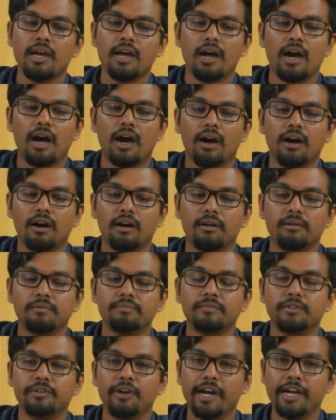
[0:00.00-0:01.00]

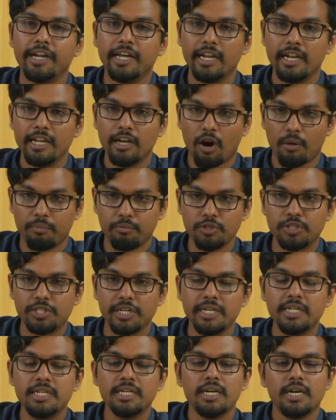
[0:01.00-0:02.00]
radially
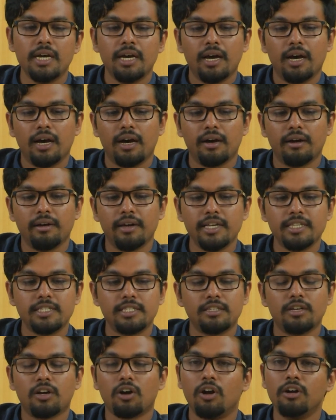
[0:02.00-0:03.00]
opposite,
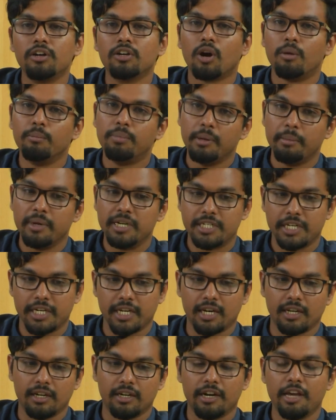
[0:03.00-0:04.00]
is called complementary
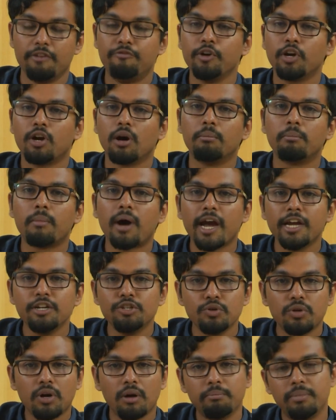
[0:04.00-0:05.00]
color. If we combine
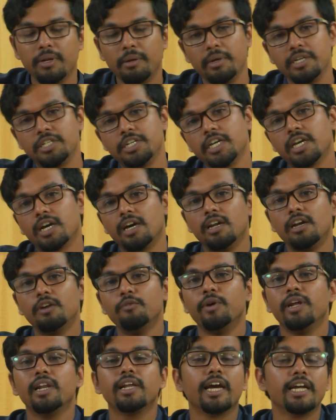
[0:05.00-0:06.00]
two complementary color,
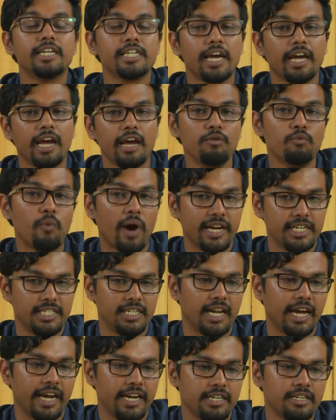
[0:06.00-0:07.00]
we will get again white
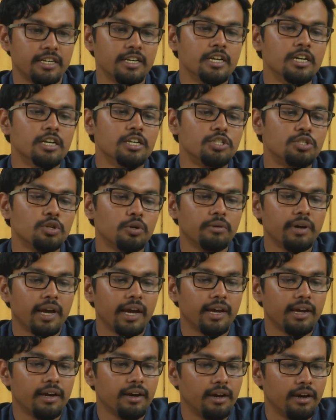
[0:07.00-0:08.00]
light. So
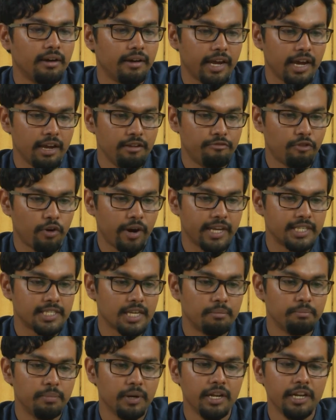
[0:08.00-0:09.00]
again for
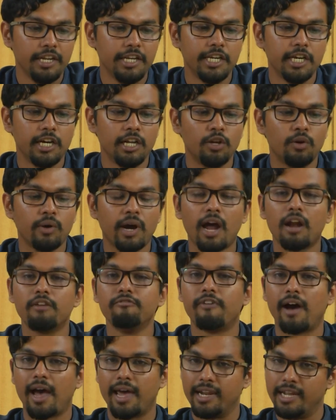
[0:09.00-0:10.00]
example, yellow and
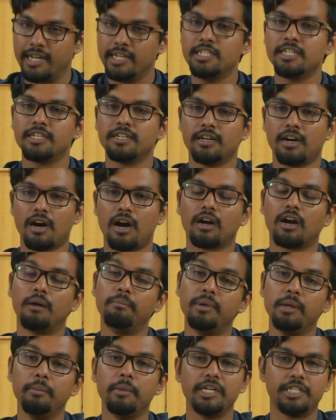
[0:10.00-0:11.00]
violet are
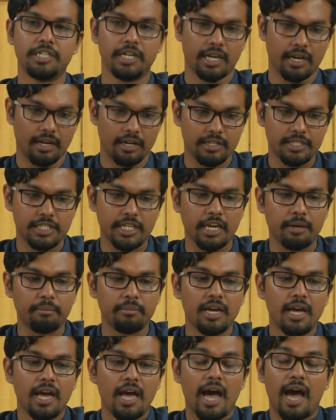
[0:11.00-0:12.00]
complementary color scheme,
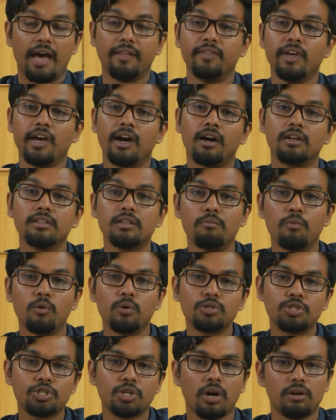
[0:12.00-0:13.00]
and they are the
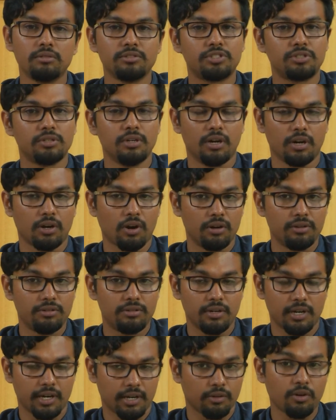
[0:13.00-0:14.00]
most
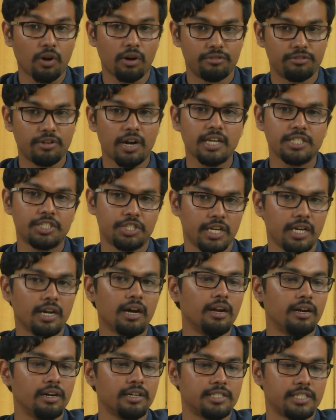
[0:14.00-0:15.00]
contrasting
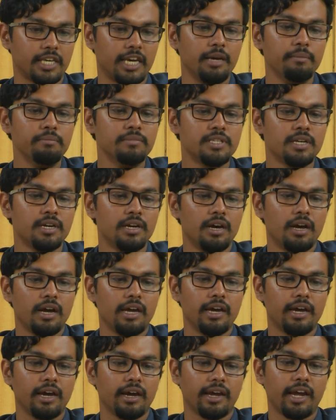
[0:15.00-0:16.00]
color schemes.
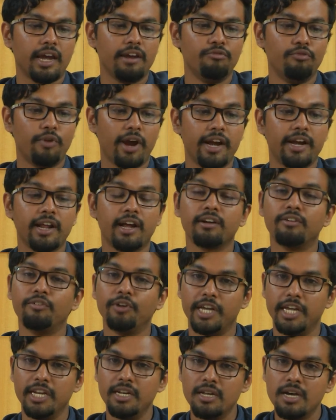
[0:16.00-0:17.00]
Again red and
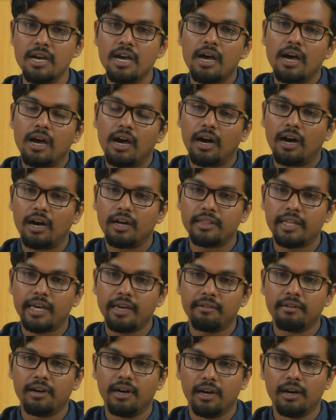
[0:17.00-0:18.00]
green,
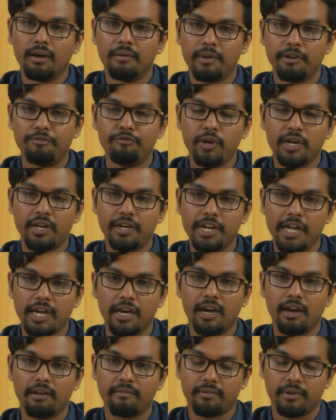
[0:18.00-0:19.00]
if we
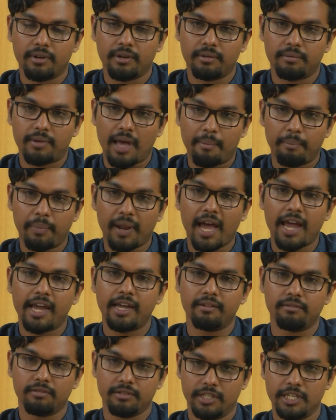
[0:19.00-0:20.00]

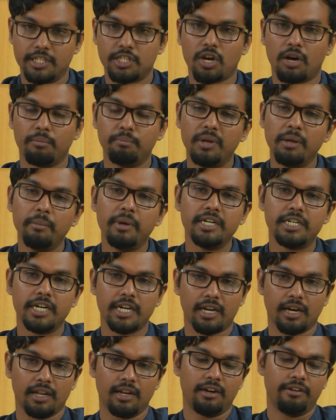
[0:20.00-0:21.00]
apply this complementary
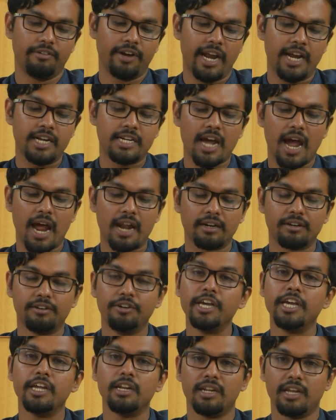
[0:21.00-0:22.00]
color red and
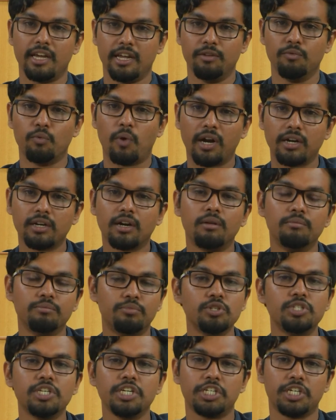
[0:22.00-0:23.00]
green in one
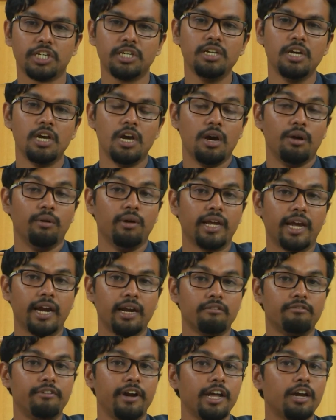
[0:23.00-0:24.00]
composition, we will get
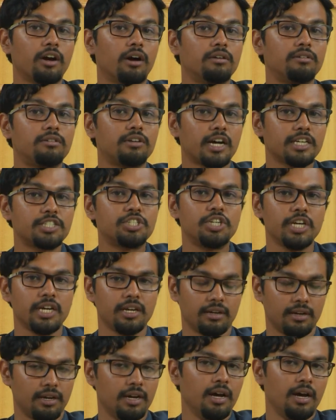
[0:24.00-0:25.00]
a very
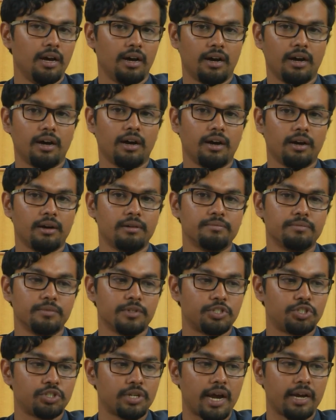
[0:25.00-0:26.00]
contrasting
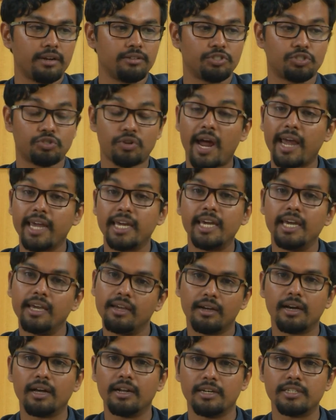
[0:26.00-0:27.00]
and
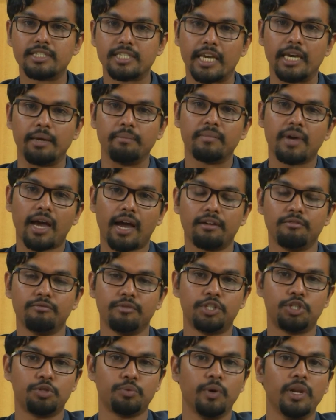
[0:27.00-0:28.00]
striking color scheme, and
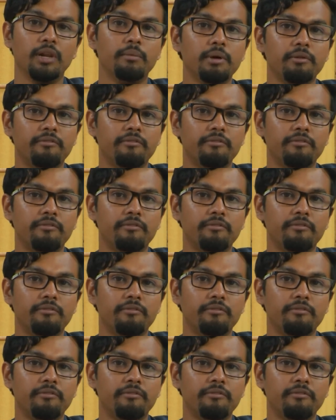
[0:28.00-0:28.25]
which will be